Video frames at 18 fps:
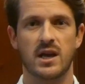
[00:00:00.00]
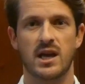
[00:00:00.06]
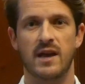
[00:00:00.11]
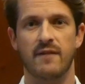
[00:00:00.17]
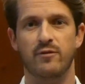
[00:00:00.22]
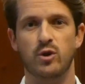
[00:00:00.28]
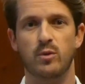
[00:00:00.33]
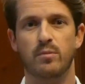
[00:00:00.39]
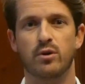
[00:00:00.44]

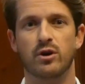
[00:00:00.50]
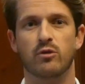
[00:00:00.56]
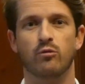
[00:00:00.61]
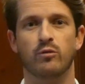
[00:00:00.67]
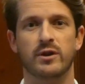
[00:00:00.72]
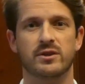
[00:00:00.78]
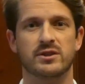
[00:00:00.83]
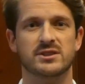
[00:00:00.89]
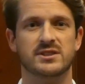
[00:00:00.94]
If you put
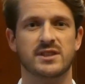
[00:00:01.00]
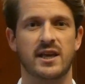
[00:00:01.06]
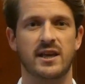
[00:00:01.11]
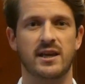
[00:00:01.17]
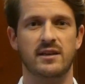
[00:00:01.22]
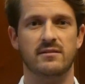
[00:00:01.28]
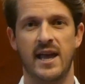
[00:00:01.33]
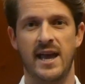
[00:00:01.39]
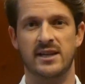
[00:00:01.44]
real
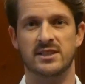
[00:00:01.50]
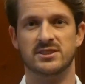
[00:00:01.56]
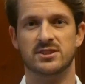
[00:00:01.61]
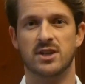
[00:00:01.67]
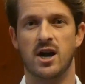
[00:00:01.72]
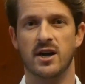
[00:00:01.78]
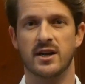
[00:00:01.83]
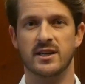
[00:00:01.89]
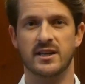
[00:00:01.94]
estate and
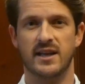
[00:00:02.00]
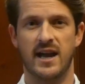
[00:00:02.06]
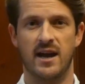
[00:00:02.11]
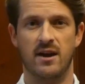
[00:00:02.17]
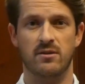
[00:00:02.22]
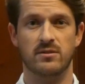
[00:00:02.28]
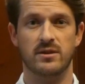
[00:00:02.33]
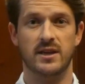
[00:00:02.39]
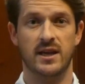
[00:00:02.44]
stock
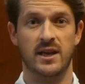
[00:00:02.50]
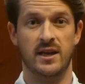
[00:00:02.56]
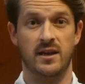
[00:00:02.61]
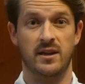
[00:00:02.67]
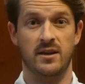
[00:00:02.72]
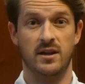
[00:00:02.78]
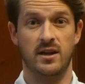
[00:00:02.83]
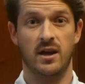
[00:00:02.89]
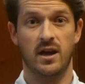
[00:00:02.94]
account
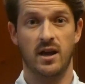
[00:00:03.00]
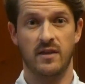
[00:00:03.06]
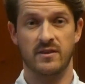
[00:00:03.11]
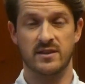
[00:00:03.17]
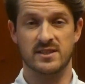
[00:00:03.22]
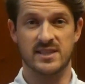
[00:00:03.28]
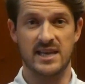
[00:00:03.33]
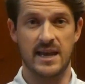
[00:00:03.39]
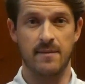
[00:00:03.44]
in
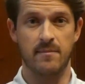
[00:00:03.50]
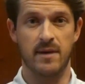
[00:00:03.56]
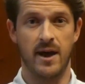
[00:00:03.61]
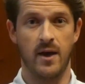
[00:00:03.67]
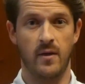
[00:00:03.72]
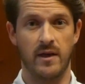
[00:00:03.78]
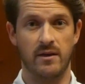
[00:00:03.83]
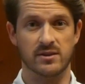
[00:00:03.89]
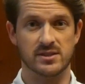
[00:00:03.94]
the same
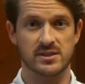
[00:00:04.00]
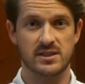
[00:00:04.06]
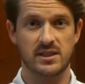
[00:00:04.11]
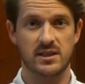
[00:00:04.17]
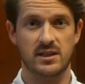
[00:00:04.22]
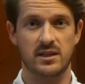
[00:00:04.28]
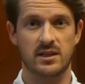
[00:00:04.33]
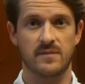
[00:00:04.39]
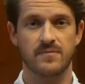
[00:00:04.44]

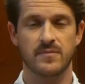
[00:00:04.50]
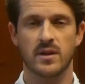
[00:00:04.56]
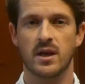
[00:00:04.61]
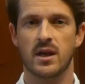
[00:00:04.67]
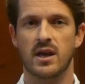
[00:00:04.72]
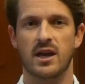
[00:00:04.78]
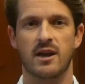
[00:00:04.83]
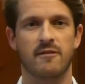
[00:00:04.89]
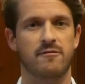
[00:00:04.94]
LLC,
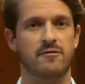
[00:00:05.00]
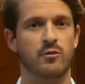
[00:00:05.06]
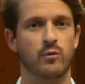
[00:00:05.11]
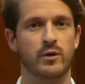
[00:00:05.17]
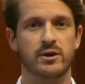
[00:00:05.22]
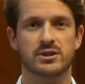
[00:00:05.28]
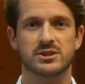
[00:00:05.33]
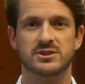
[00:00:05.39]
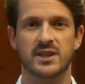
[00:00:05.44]
if the
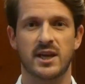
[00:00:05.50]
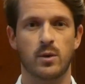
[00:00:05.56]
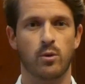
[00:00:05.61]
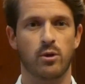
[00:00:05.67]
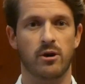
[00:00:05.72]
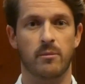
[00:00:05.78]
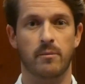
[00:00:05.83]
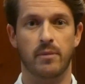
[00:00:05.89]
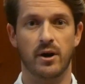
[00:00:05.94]
real estate
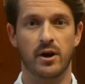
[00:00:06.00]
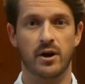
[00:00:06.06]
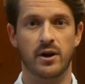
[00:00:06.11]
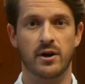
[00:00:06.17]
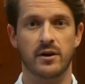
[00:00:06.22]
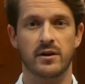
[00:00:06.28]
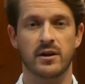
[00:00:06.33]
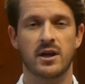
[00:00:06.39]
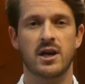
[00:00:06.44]
were to
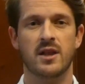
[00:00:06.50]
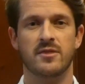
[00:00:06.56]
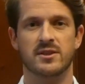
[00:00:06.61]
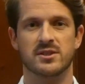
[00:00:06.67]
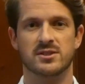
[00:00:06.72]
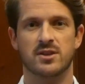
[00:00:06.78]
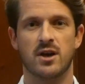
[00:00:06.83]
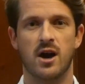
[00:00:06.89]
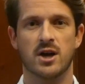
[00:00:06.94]
burn, the
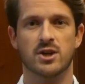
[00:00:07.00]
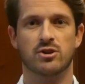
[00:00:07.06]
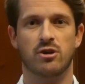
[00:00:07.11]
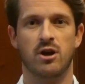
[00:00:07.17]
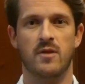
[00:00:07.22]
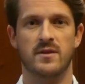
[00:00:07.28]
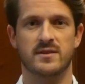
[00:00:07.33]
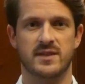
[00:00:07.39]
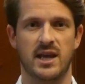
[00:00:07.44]
stocks are
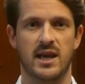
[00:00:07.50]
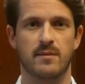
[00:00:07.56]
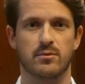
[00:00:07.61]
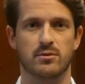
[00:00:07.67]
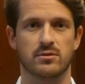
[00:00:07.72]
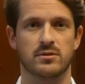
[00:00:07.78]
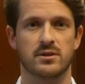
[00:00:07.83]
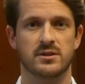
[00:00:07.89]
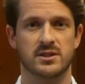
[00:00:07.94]
on the
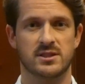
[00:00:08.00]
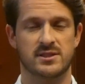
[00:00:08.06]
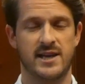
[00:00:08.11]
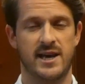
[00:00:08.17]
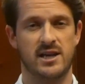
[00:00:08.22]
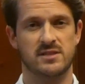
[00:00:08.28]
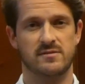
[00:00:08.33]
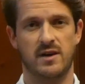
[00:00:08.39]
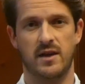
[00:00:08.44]
table to
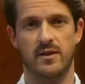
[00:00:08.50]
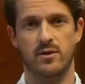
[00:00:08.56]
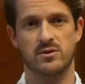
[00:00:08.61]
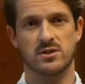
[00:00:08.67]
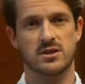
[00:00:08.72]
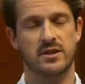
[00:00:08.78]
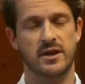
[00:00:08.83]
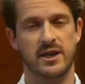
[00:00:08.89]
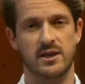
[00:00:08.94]
satisfy
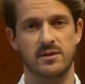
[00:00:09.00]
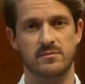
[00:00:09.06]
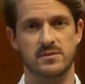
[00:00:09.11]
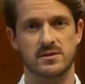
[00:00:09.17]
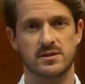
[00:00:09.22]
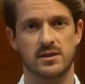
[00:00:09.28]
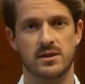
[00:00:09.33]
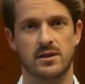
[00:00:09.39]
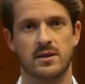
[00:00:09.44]
those
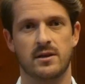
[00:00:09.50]
claims.